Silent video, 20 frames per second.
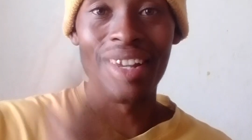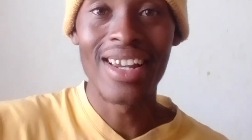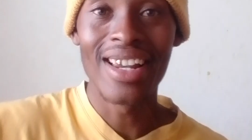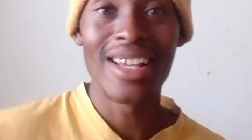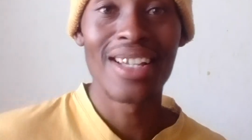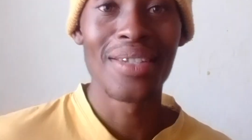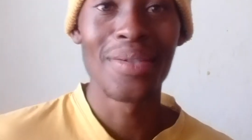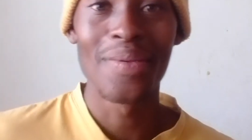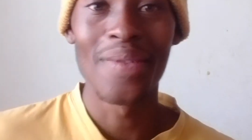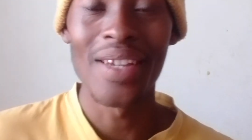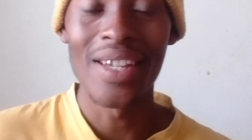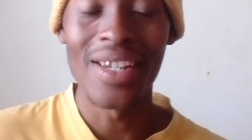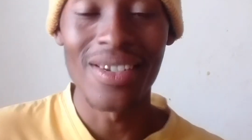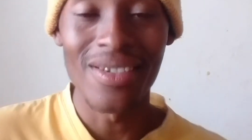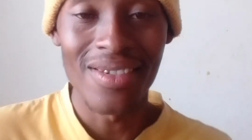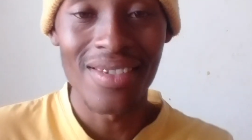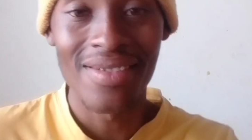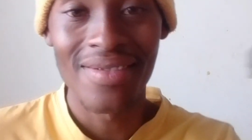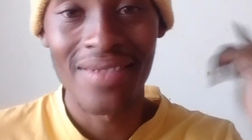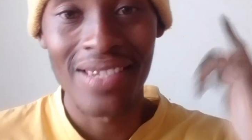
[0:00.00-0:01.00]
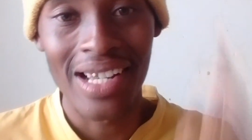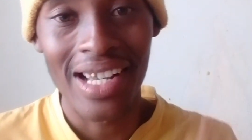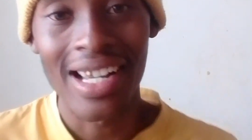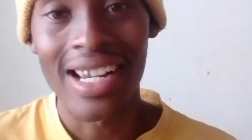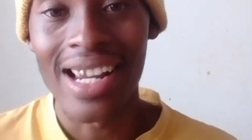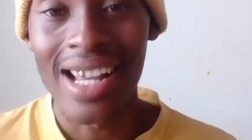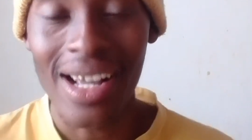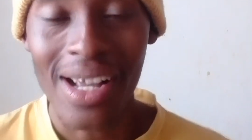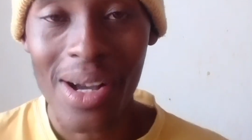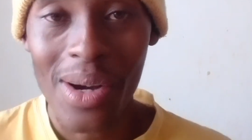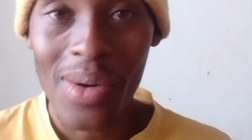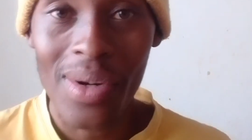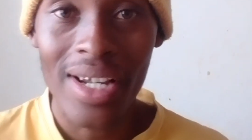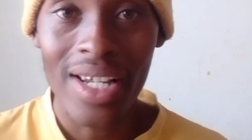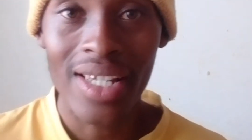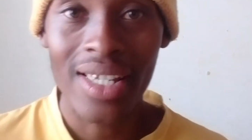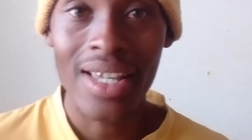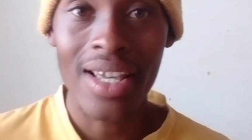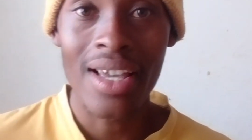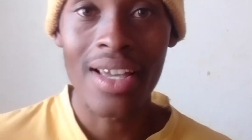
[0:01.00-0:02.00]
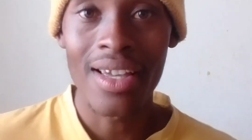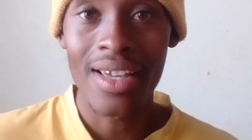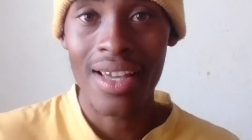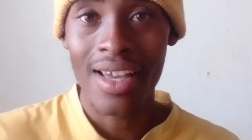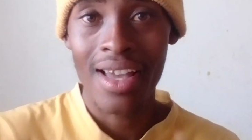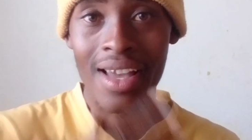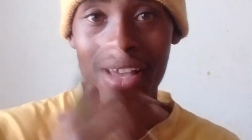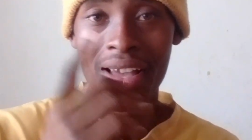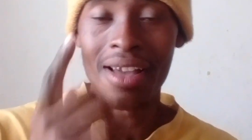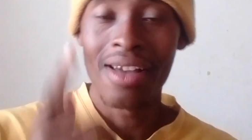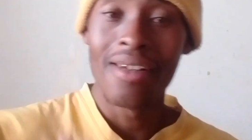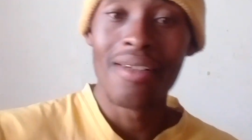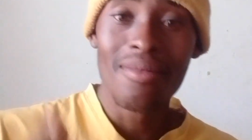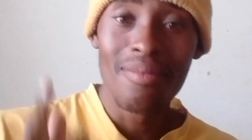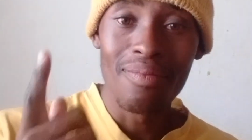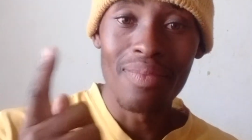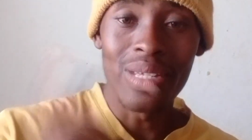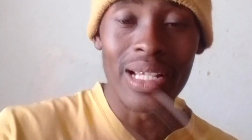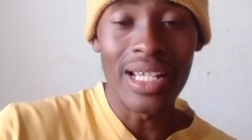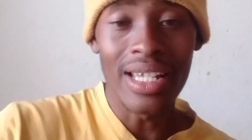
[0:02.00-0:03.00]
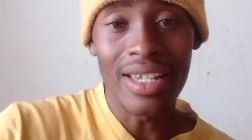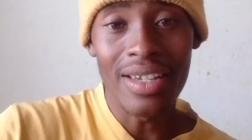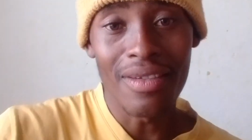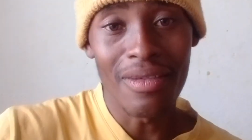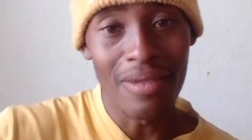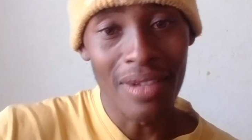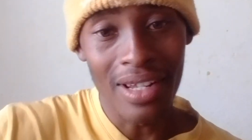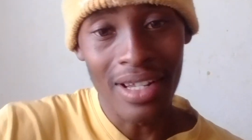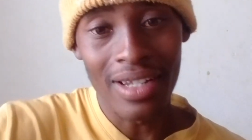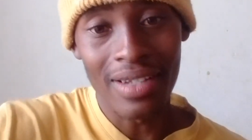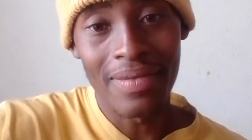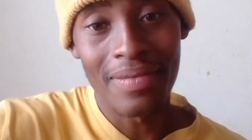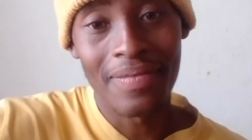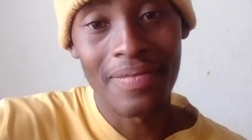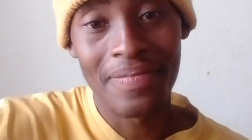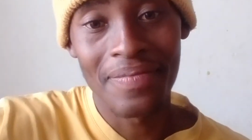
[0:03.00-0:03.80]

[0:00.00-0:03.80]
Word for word: in the next video. Like I always say believed it